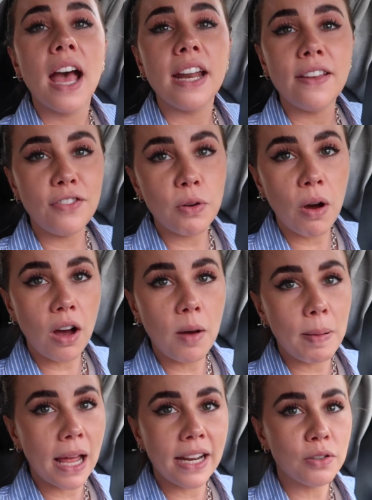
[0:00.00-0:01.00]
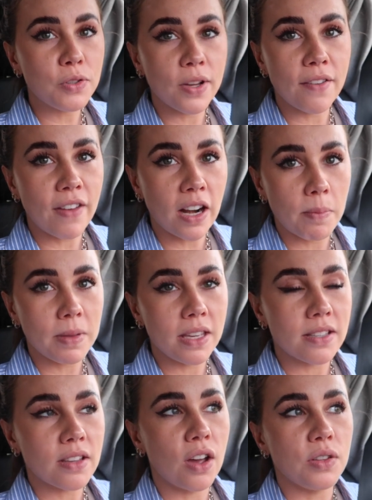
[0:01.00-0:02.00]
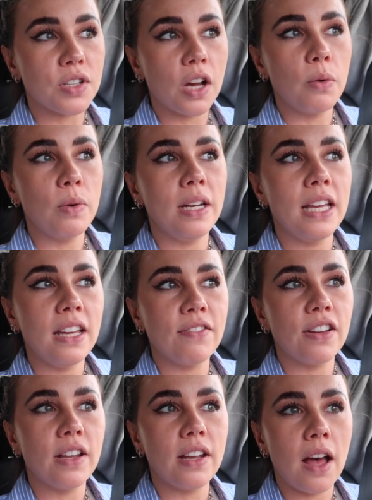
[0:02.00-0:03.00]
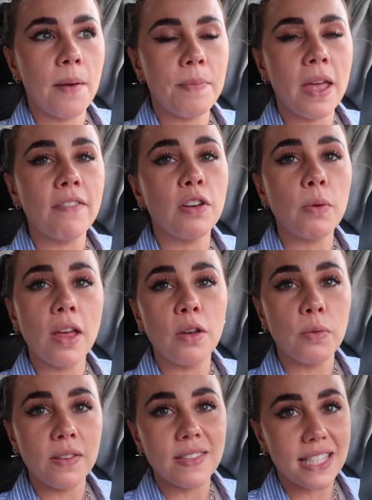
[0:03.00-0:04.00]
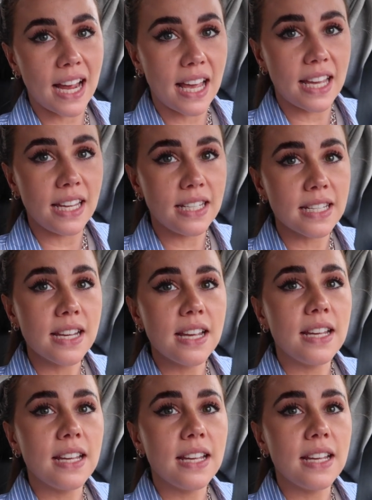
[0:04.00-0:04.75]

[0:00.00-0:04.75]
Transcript: And if you are planning on doing a van up the East Coast, I will leave everywhere that we've stayed